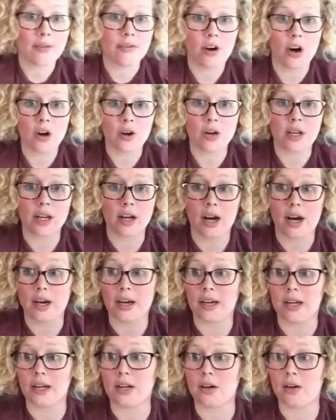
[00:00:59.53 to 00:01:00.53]
have already
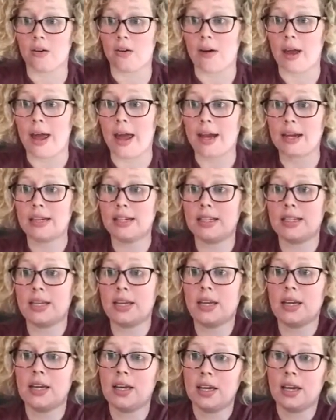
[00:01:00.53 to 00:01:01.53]
gotten it correct.
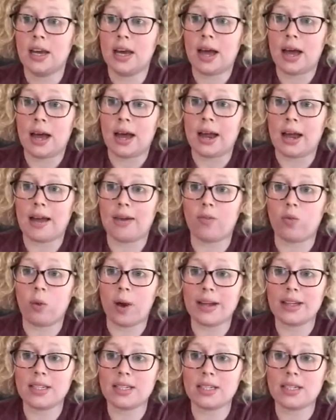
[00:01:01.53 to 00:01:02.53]
I have
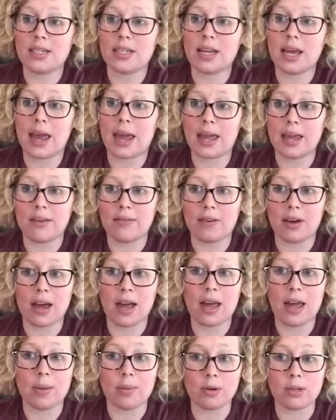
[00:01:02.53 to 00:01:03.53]
Weston,
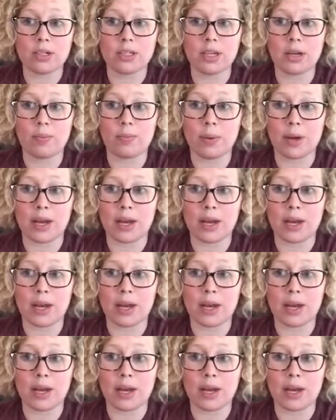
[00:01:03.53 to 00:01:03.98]
Ava, Emerson,